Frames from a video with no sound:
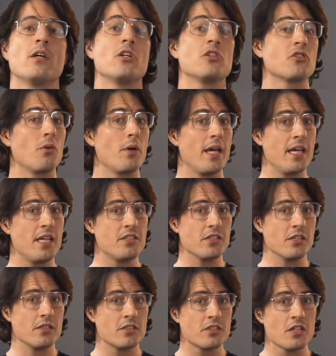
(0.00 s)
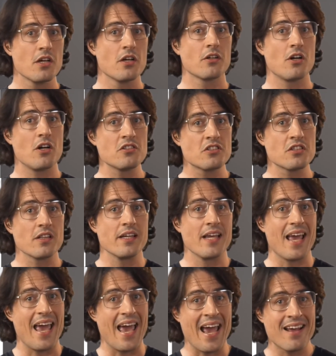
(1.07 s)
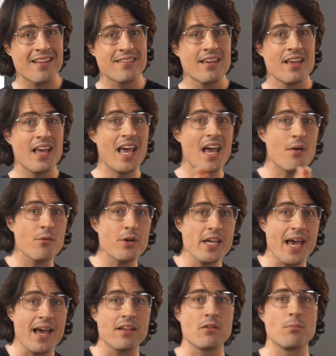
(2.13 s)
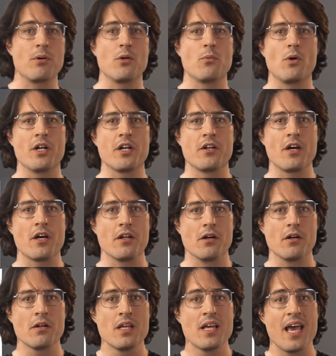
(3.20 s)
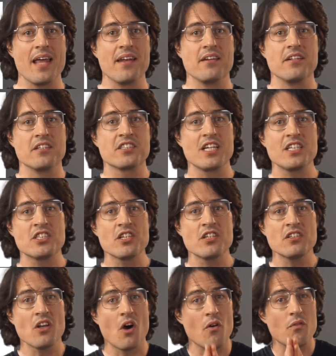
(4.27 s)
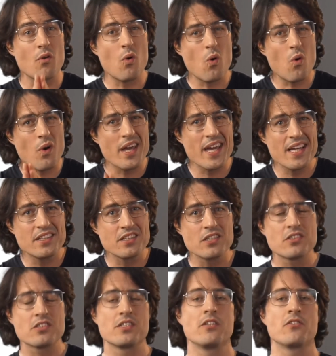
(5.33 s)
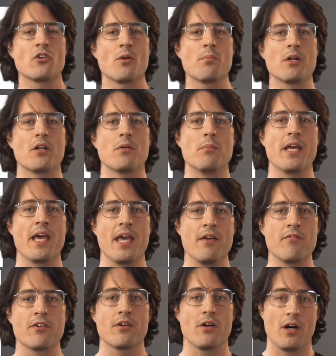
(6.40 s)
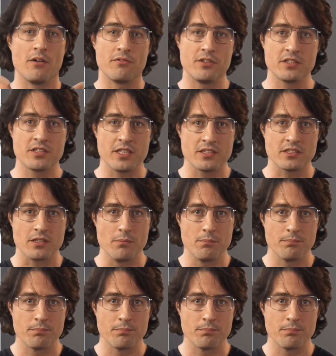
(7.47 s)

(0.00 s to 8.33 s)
So agents constantly act and react upon one another, and the decision of all agents determine the behavior of the system.